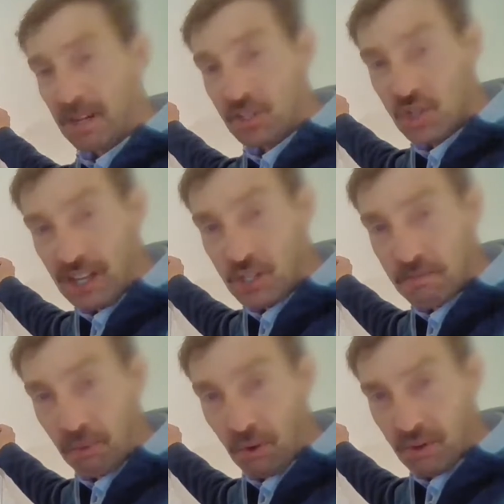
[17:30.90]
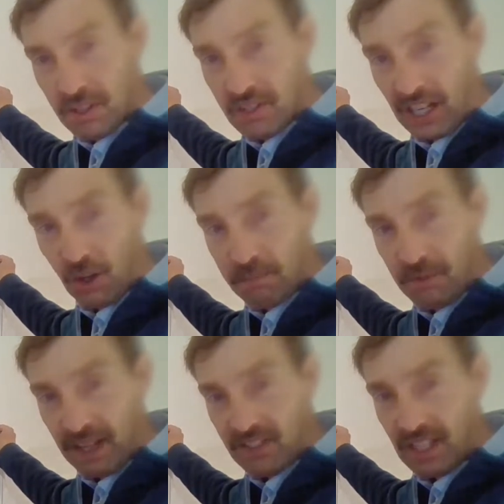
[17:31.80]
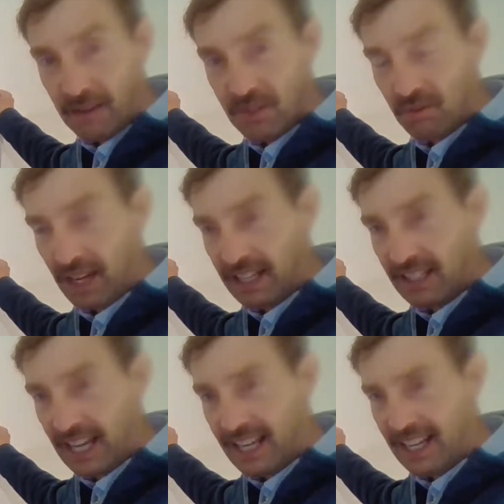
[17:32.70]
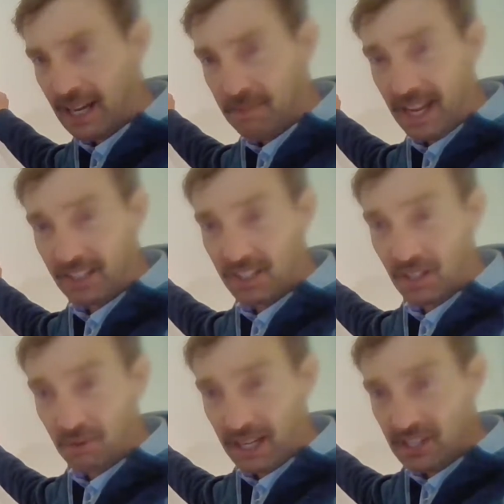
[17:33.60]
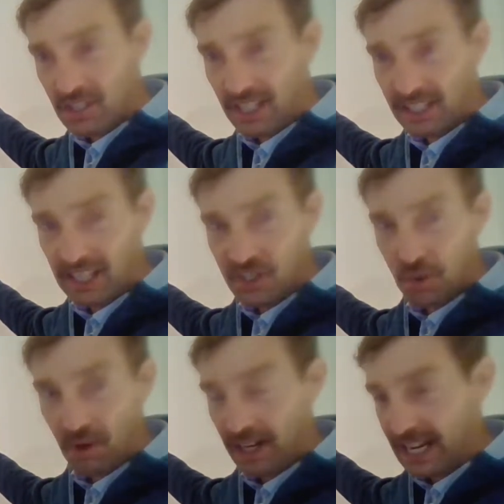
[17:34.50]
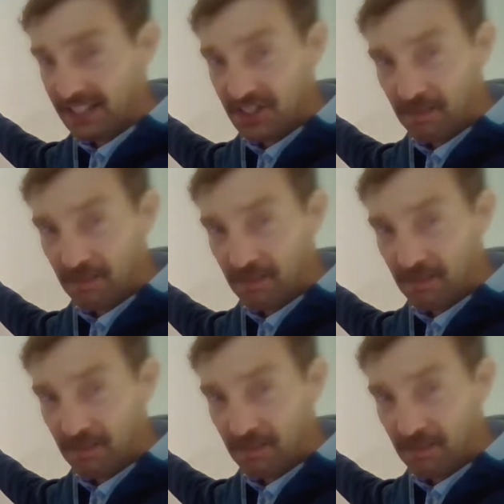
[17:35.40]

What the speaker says: going to change boards. I hope you've had time to write that. I'm not going to erase it in case you want to ask